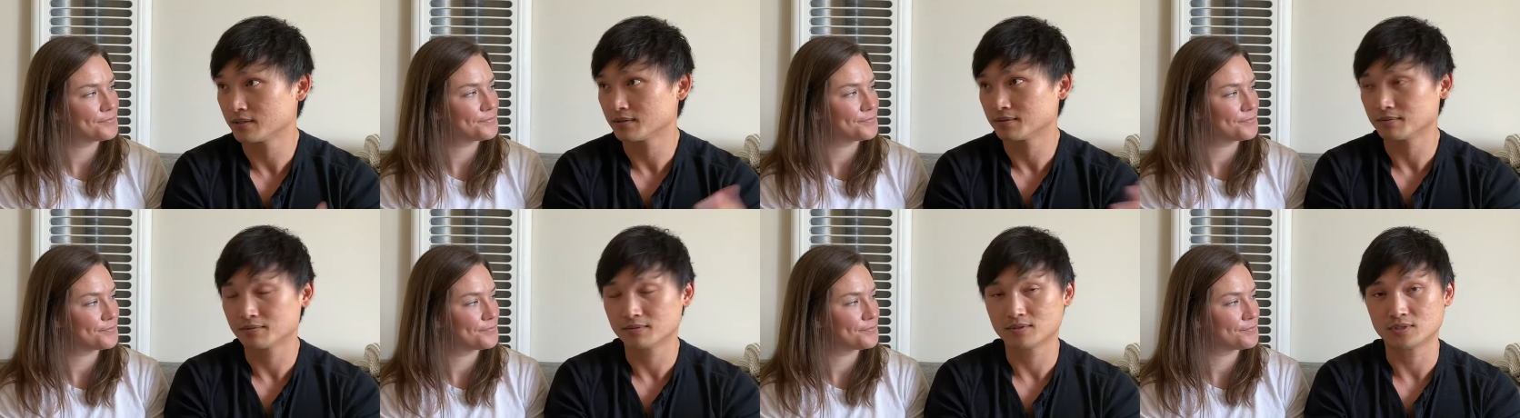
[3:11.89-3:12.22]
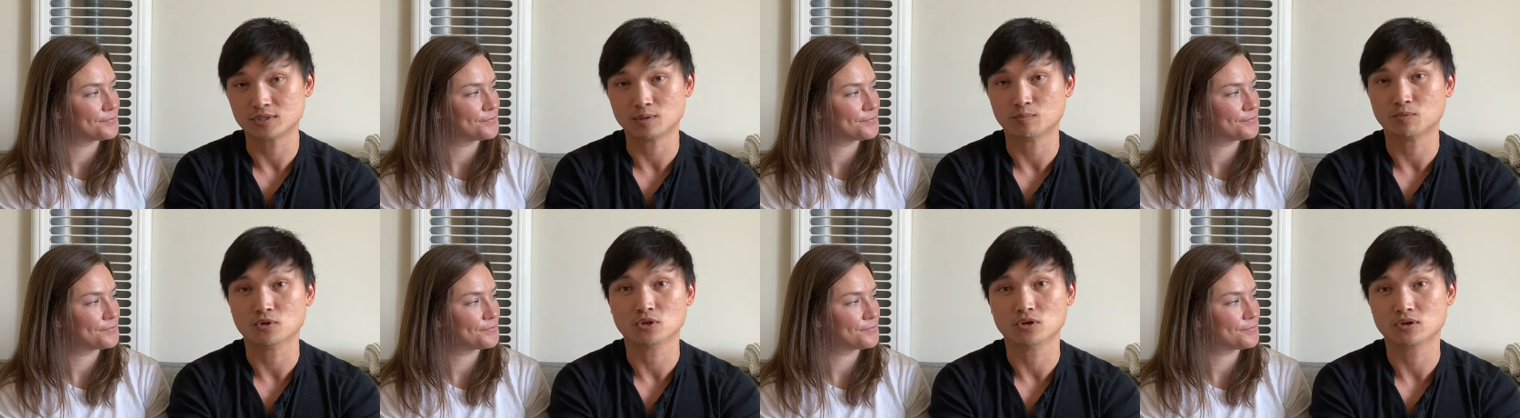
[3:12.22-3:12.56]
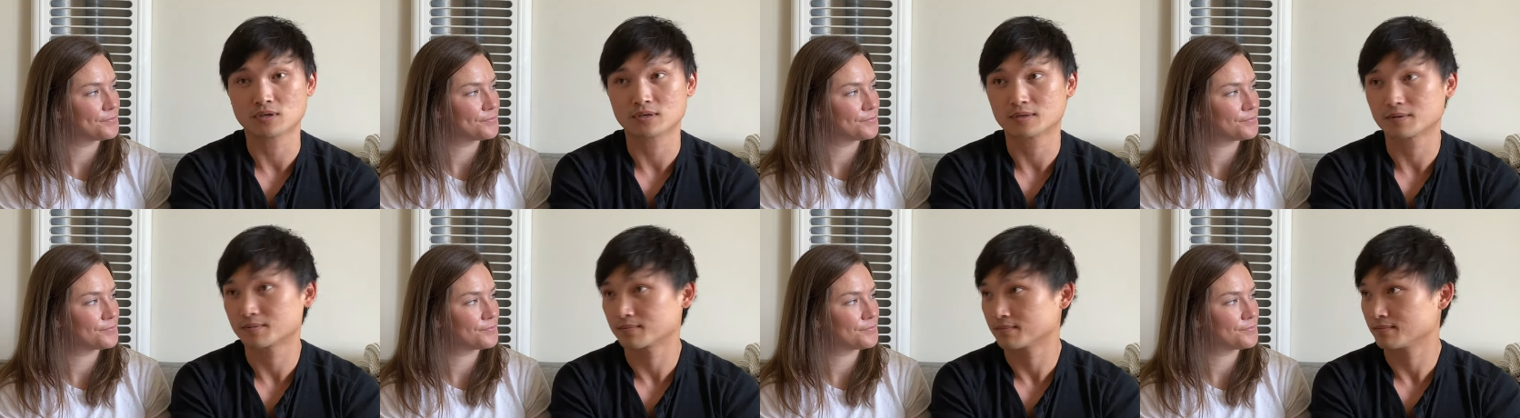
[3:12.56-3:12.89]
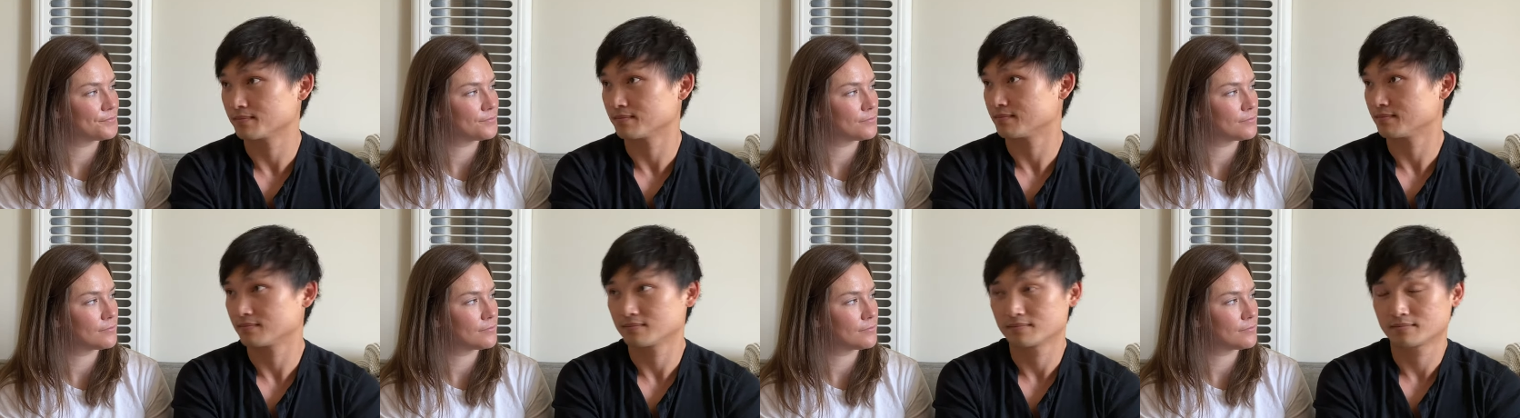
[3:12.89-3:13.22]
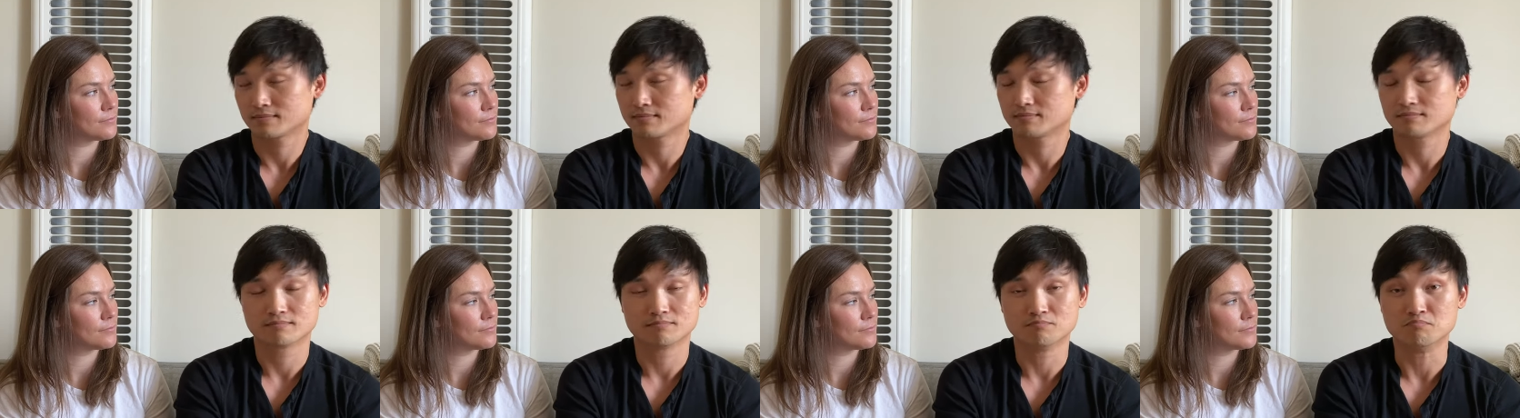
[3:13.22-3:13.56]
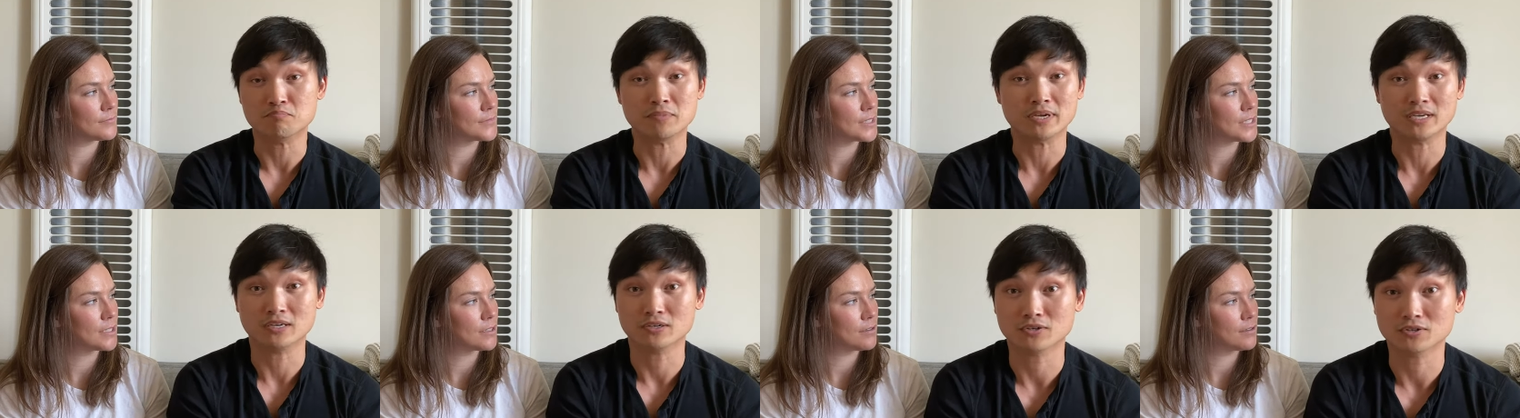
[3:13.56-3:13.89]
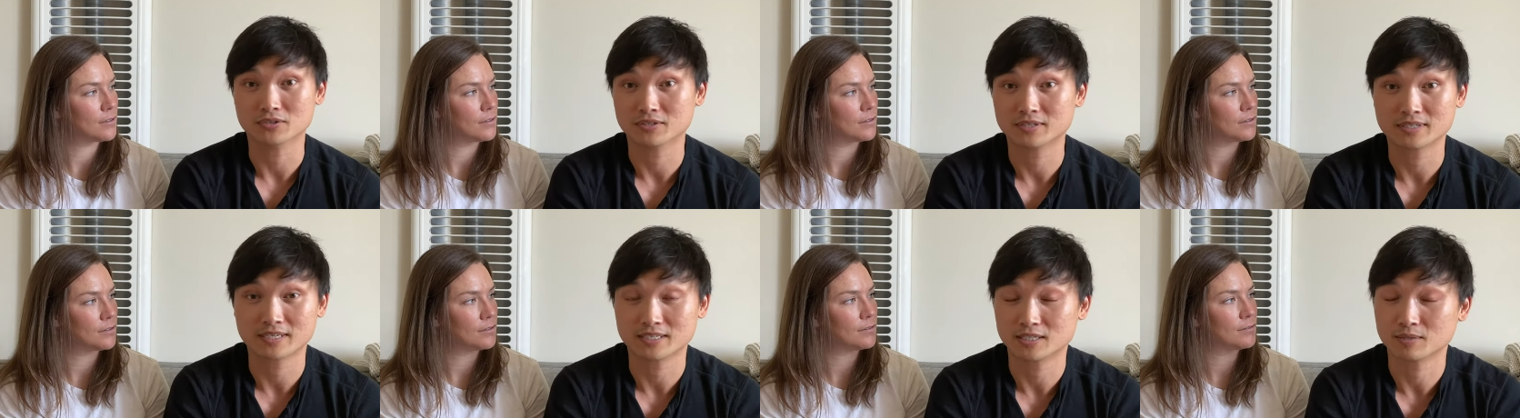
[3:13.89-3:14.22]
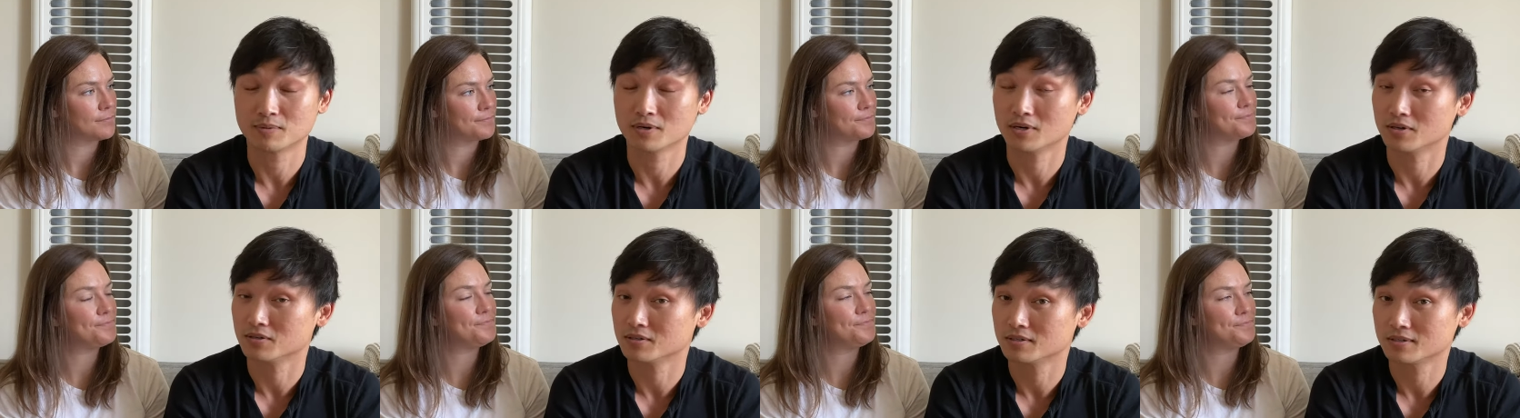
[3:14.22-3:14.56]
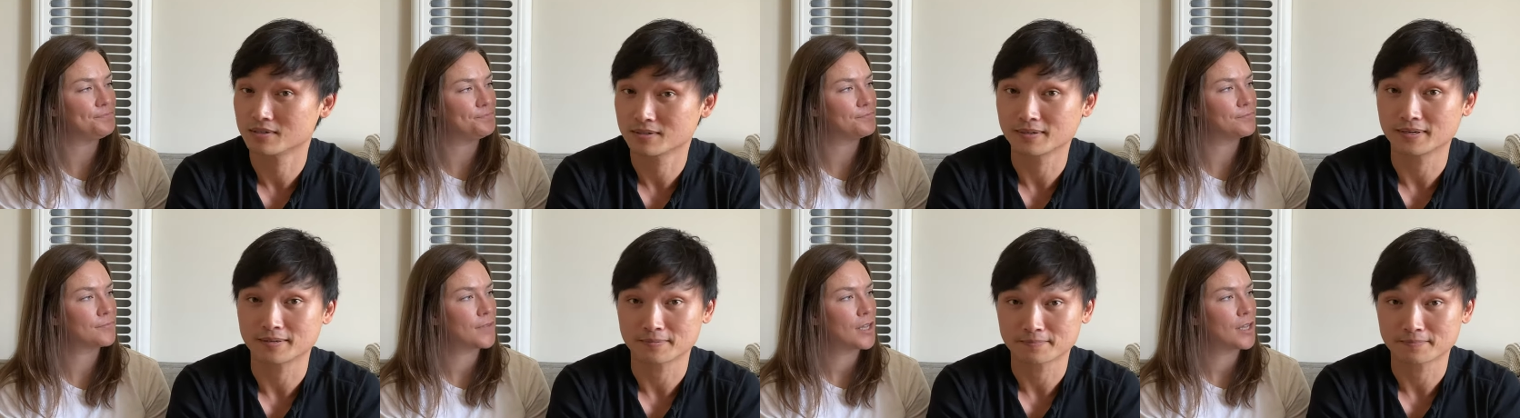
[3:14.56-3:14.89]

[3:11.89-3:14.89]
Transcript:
Speaker 1: similar meals, I suppose. Mm-hmm. Yeah.